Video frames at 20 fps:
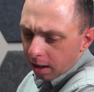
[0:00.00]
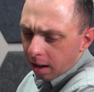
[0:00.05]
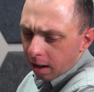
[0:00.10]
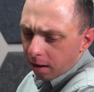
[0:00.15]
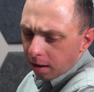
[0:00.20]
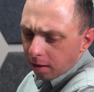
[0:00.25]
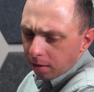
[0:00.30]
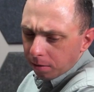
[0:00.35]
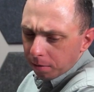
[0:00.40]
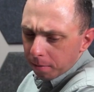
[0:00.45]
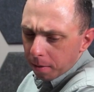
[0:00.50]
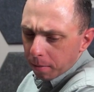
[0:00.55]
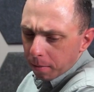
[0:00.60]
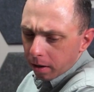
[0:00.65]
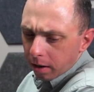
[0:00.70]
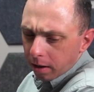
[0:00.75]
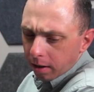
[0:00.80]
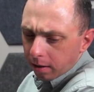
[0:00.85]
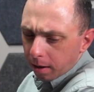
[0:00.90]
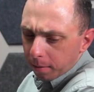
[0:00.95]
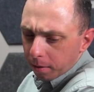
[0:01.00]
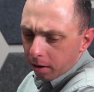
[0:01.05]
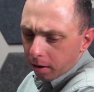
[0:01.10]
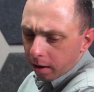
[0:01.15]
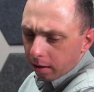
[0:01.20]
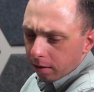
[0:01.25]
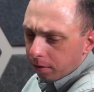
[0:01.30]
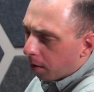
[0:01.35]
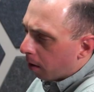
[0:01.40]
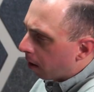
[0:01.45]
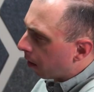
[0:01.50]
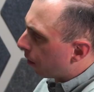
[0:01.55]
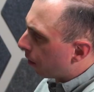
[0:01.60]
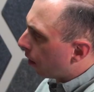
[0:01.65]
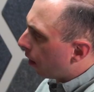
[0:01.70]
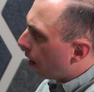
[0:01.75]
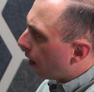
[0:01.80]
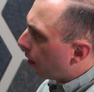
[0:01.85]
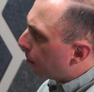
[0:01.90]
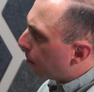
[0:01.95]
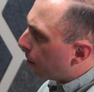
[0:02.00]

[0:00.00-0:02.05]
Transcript: Yeah, I don't remember any Democrats voting for that,